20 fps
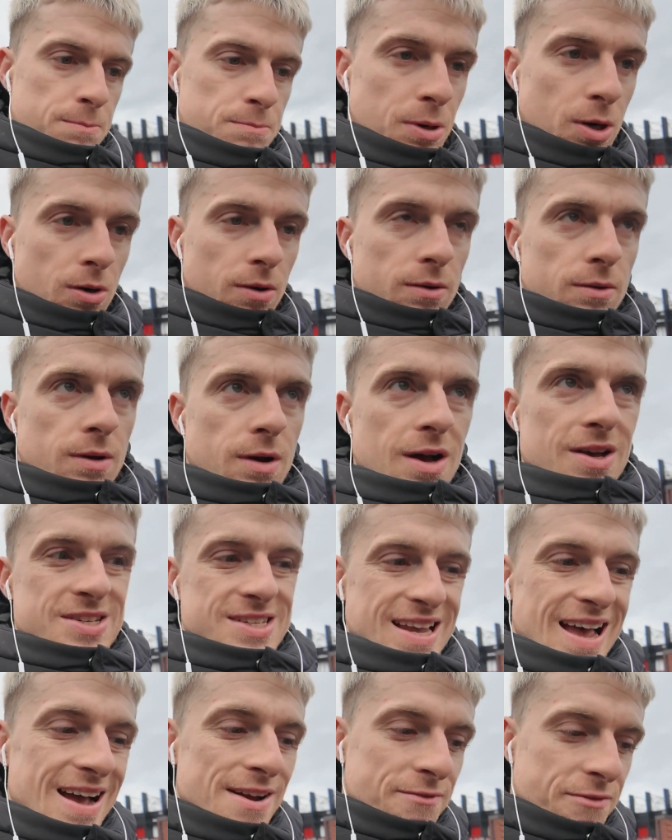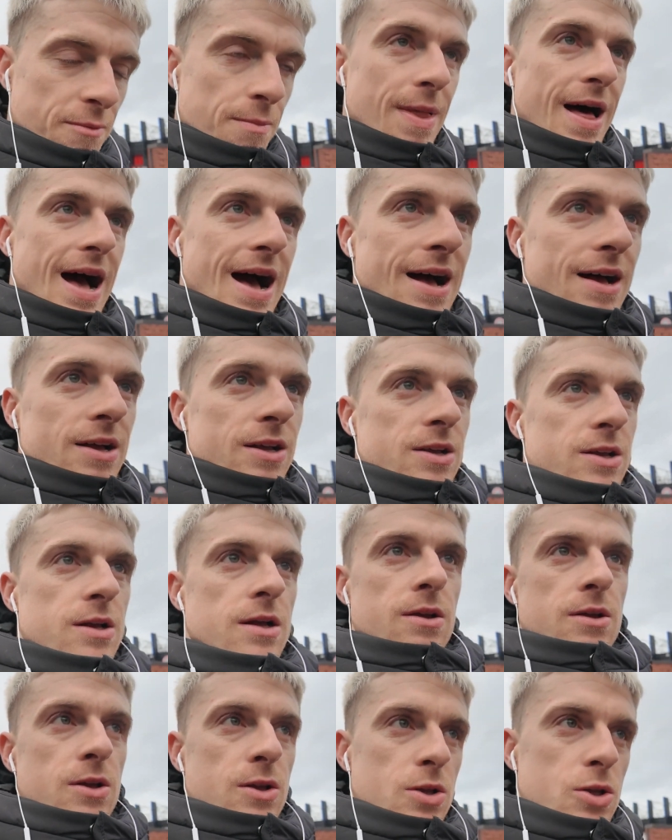but aside from that,
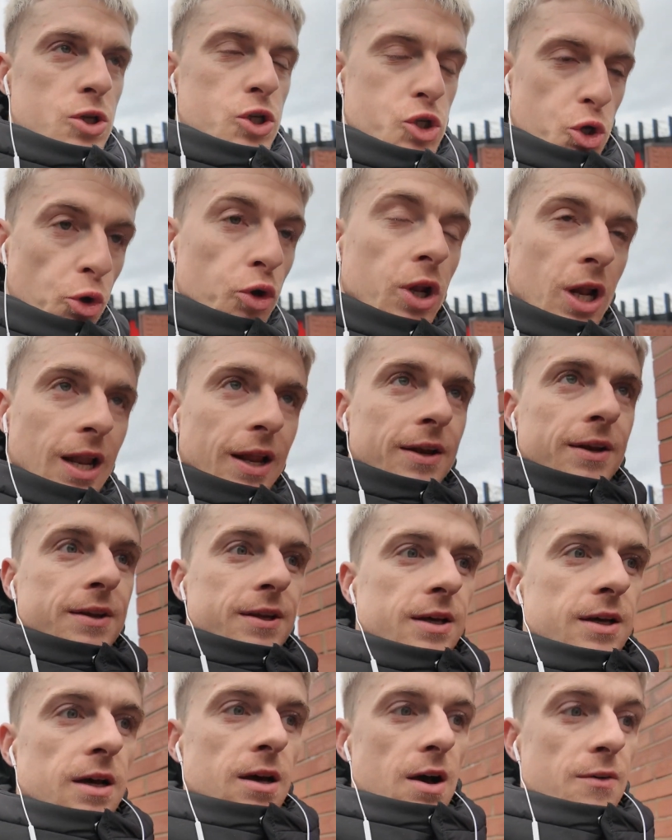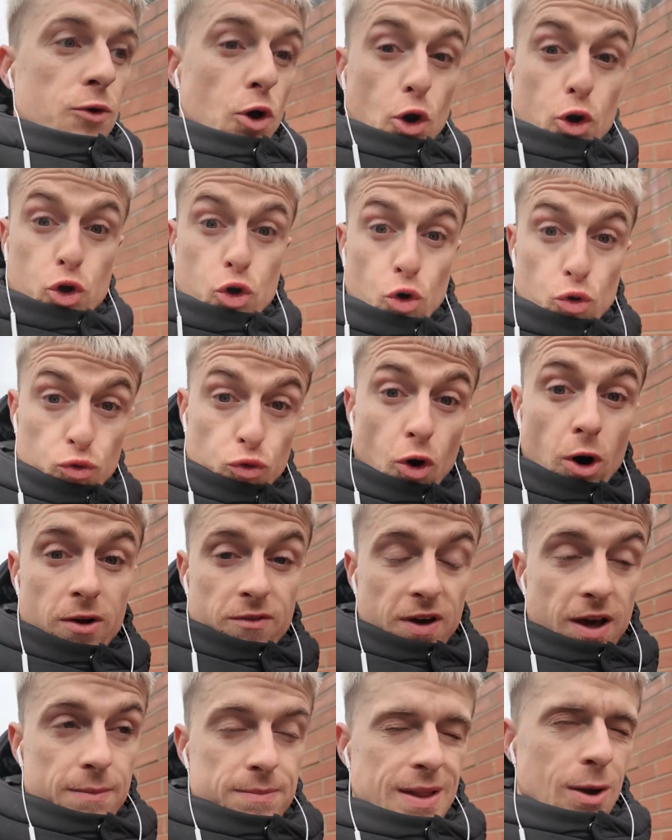Sunderland have got a good run
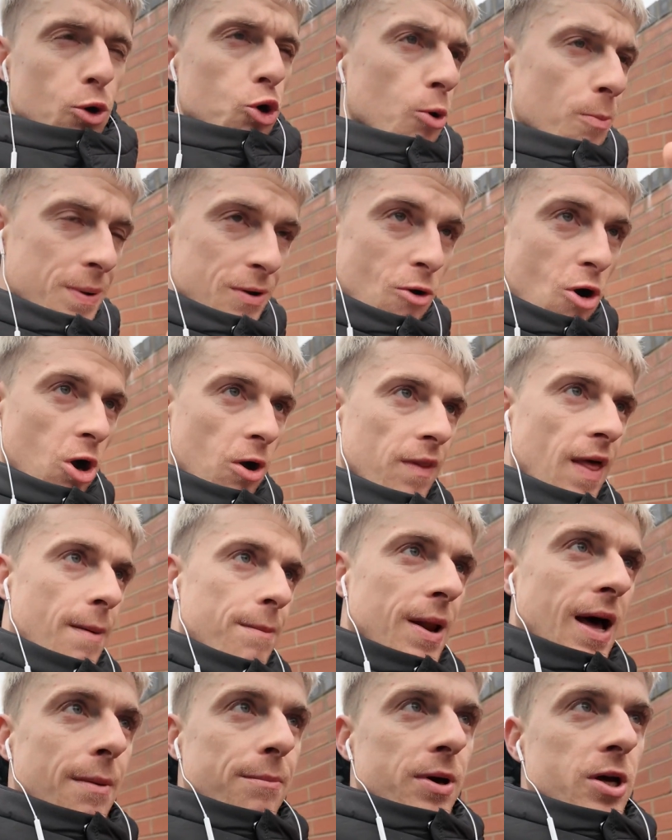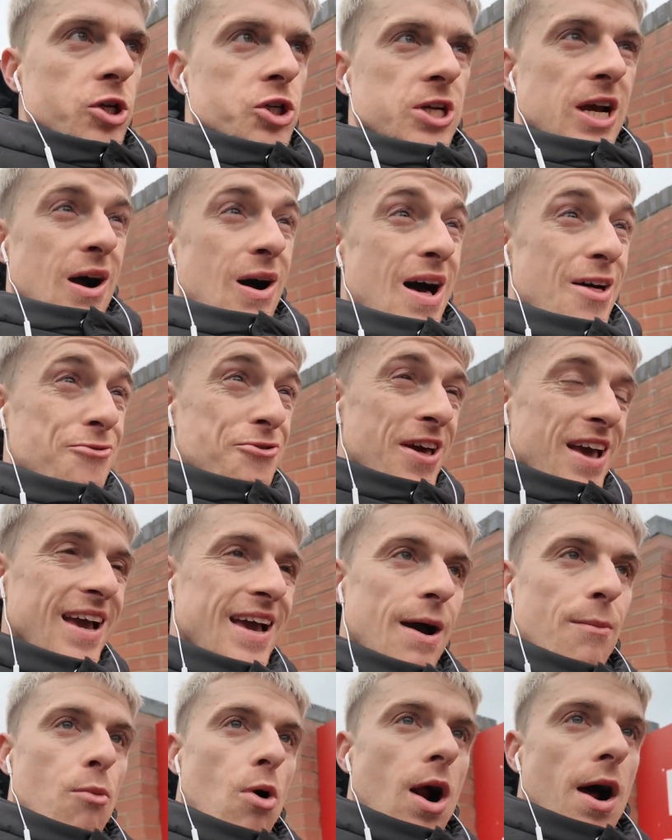of it. Now, I could be wrong on that Blackburn shout. I
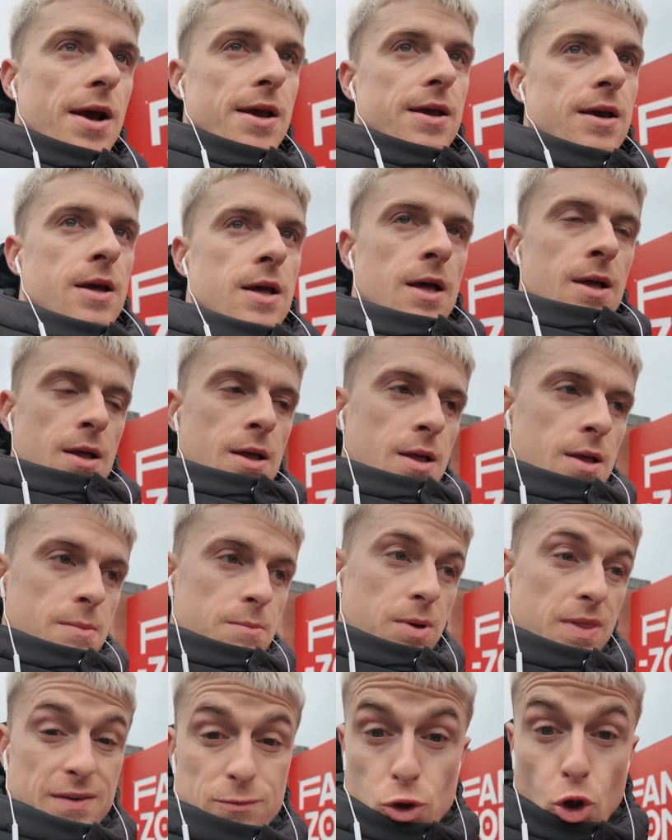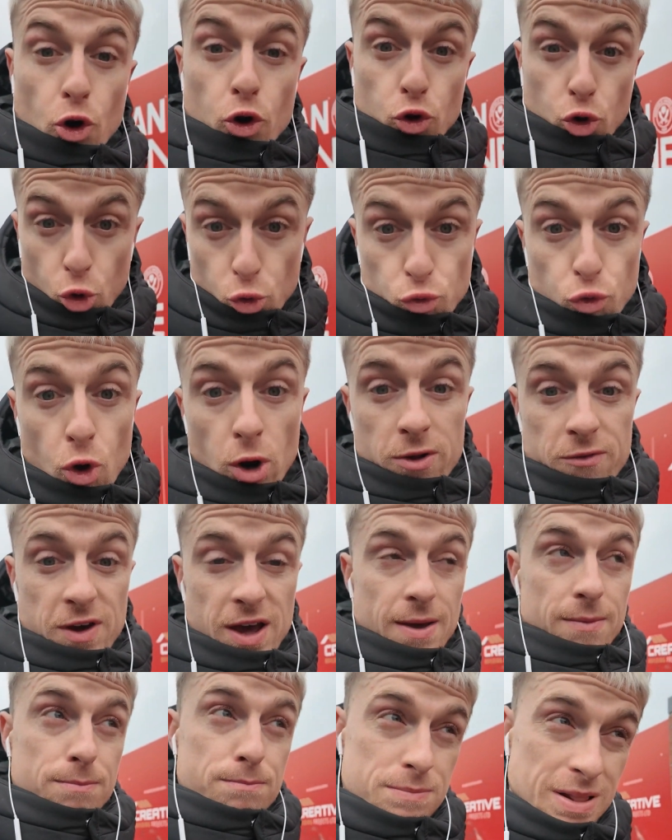think I'm right. But they've got a good run of
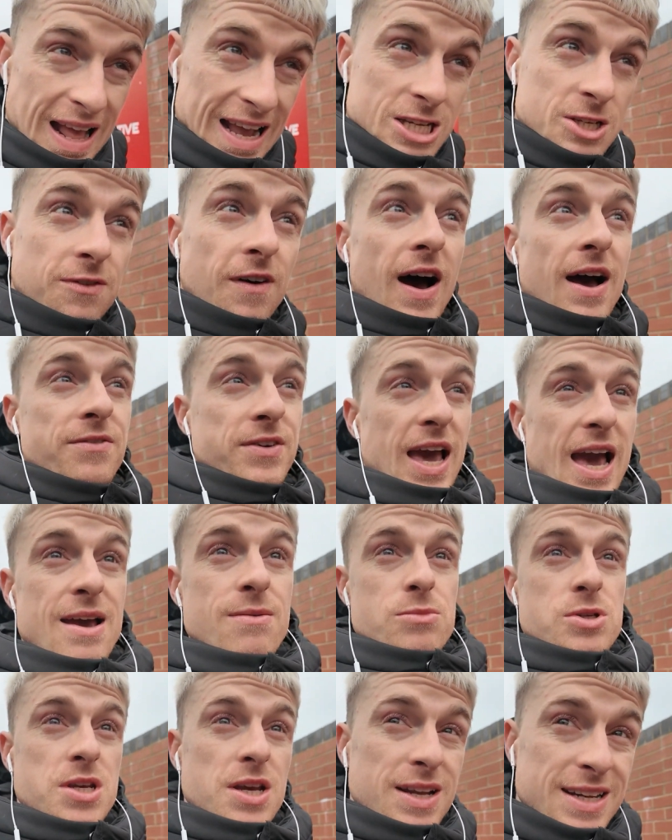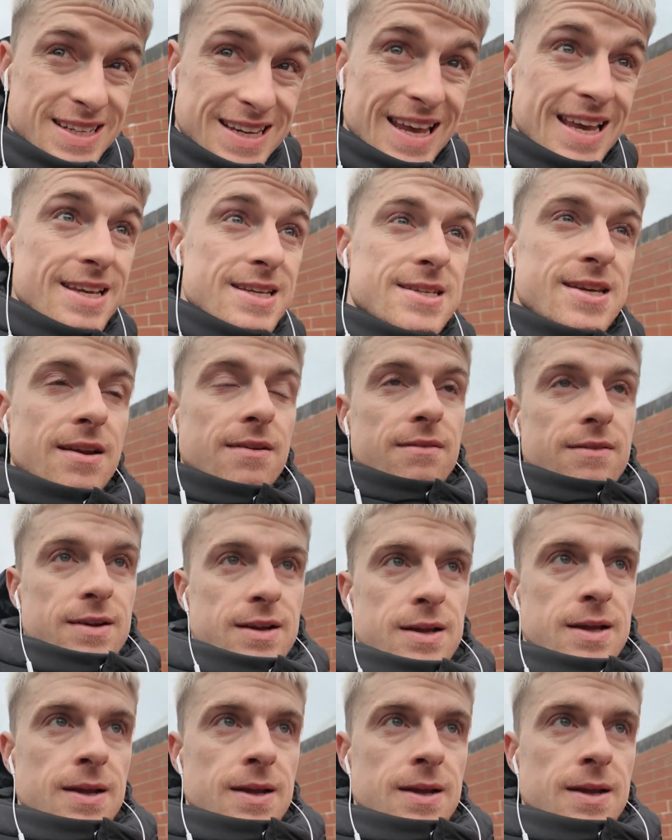it. Last 5 games, decent.